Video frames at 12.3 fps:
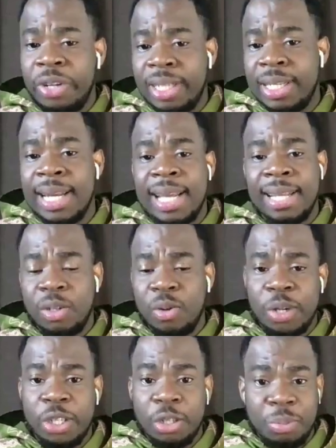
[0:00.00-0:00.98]
even go
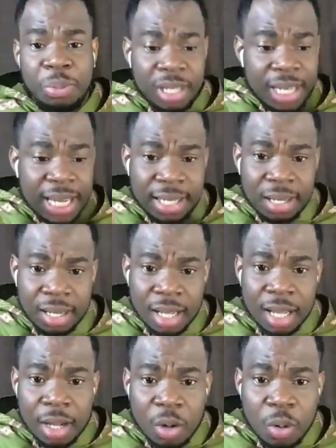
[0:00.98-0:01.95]
straight and ask the question.
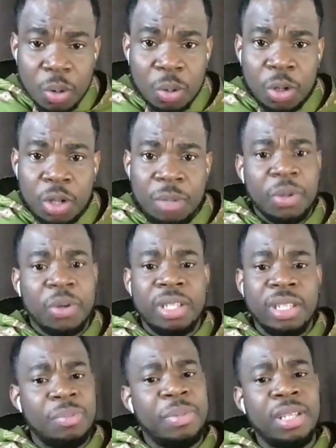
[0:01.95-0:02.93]
Exactly. Put it as a, oh
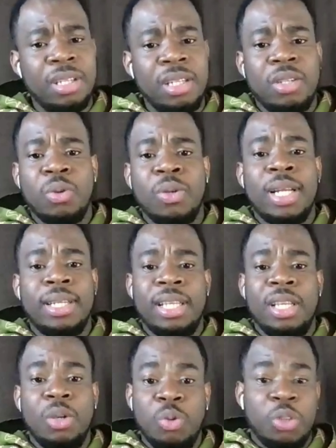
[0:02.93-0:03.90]
Lord, because he's
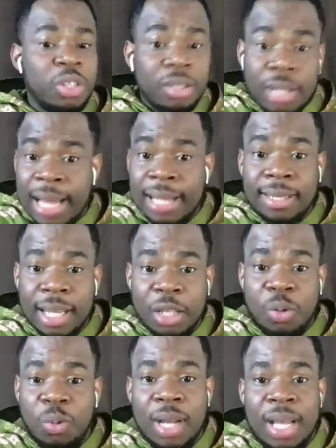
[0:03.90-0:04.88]
busy, so that he could
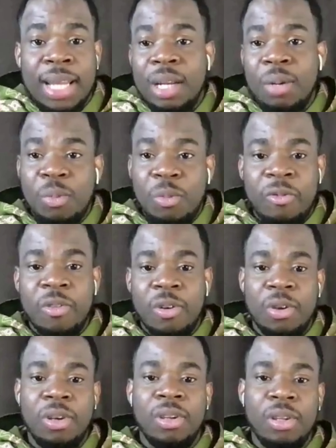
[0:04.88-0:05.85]
just answer you
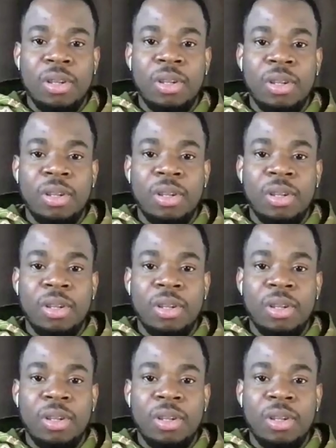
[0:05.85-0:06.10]
exactly. and then move